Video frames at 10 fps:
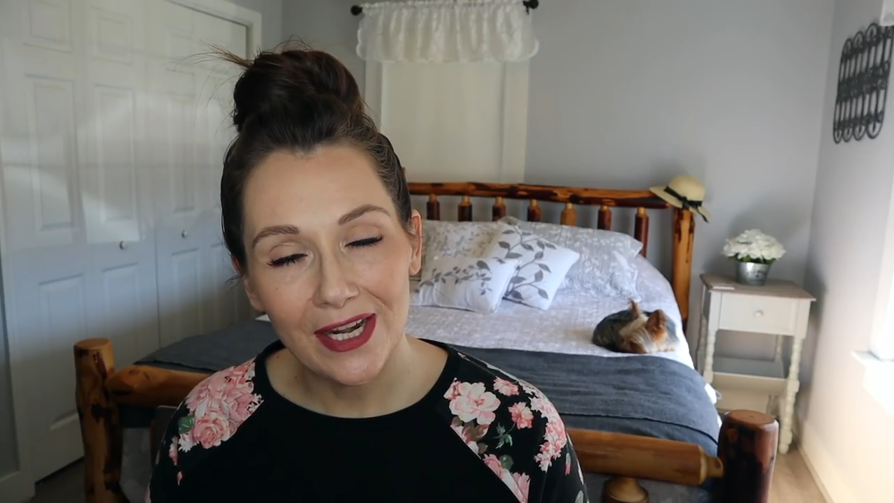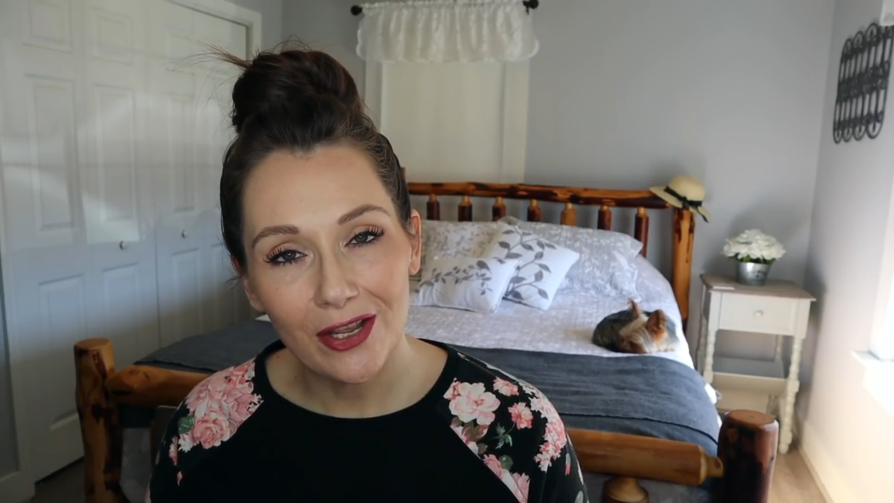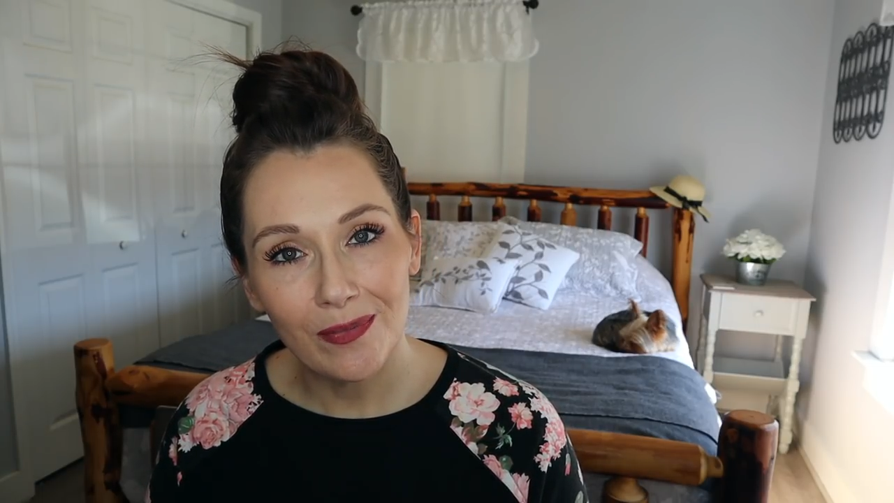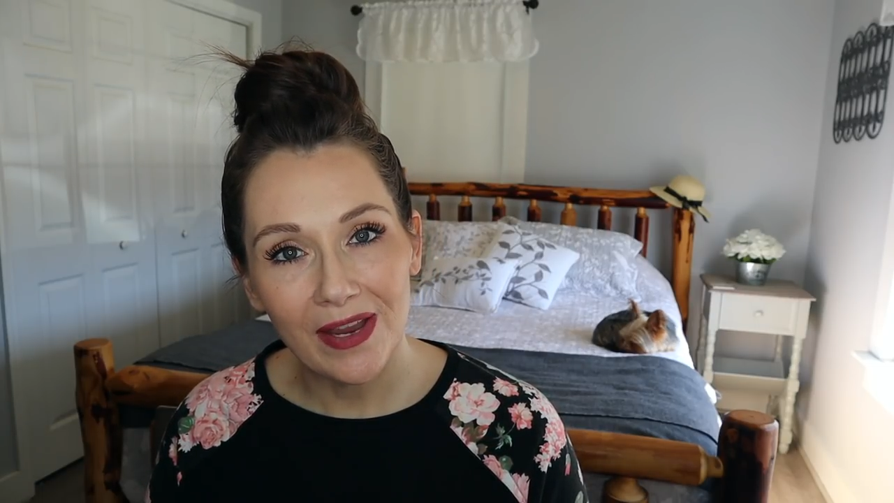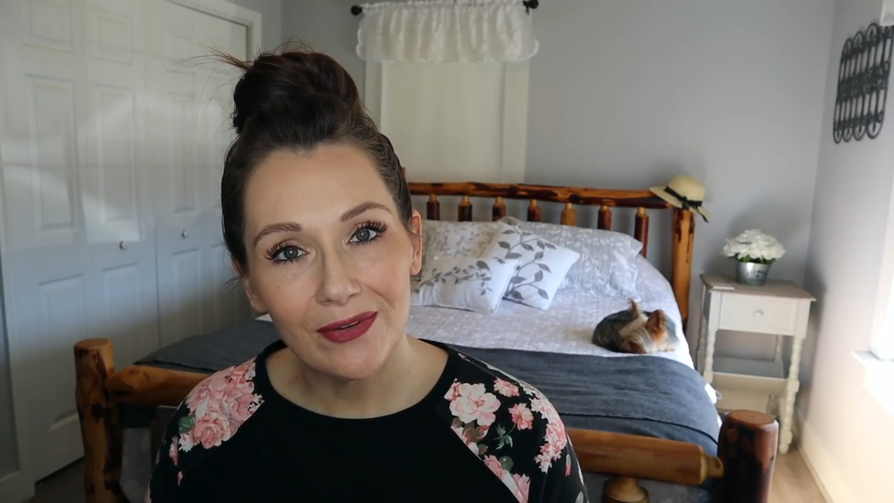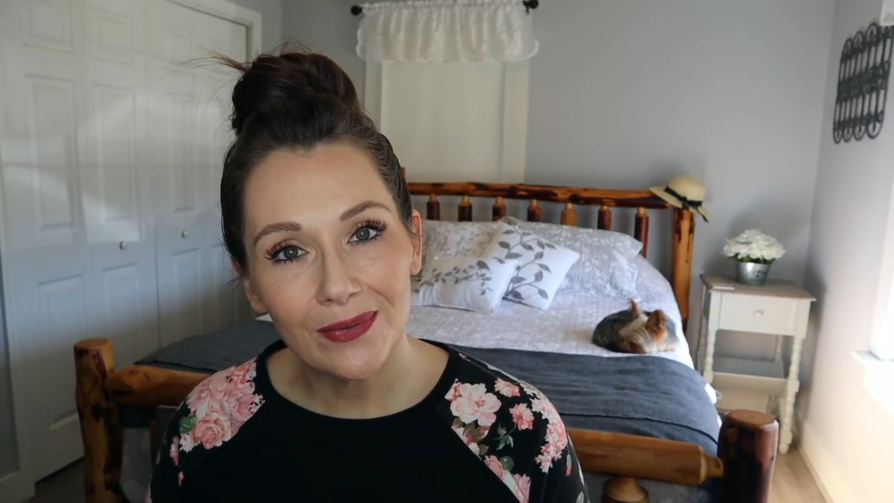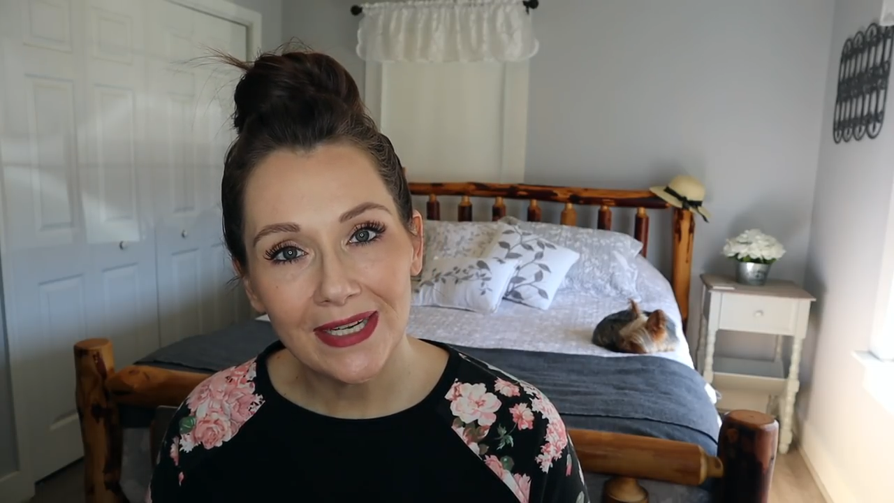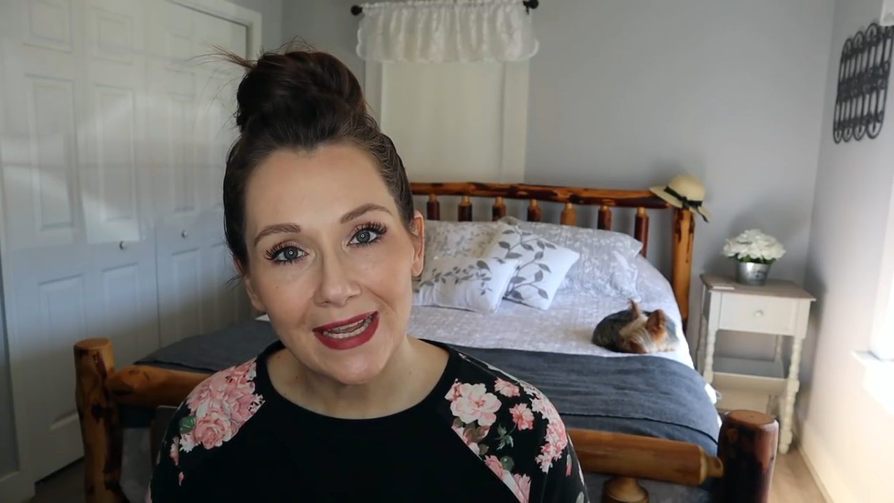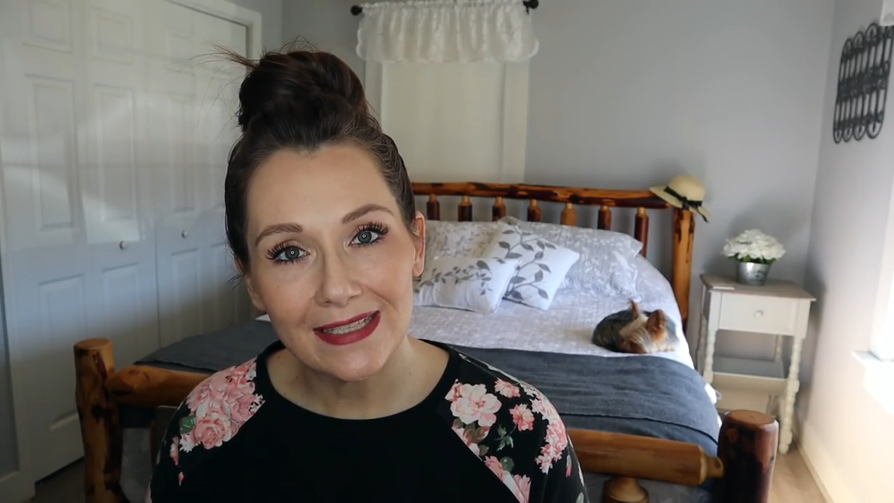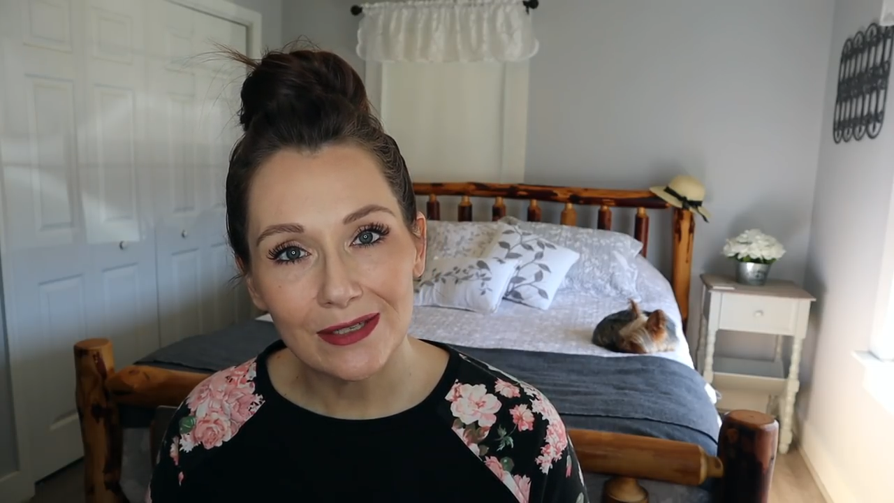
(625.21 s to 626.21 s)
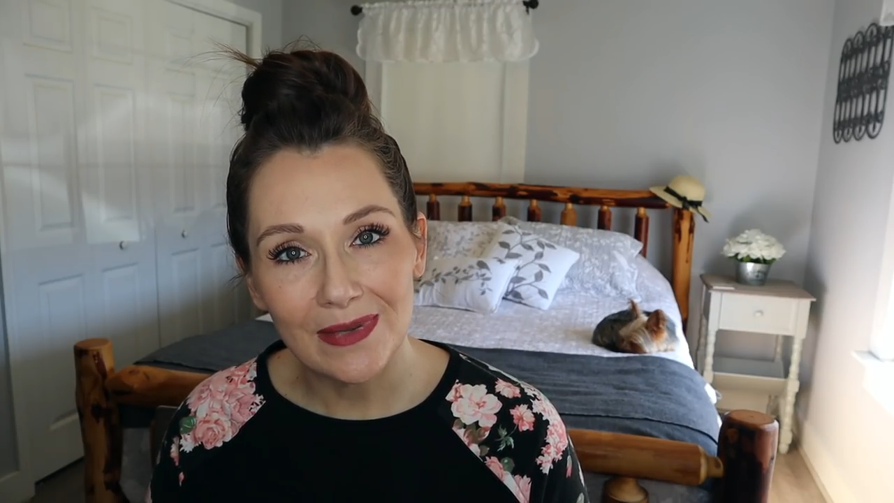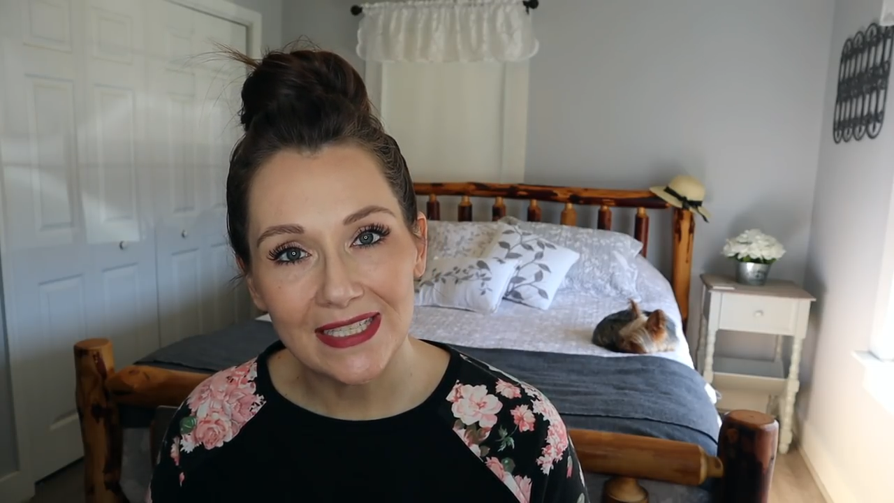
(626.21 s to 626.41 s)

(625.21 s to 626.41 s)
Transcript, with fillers: and I hope everyone has an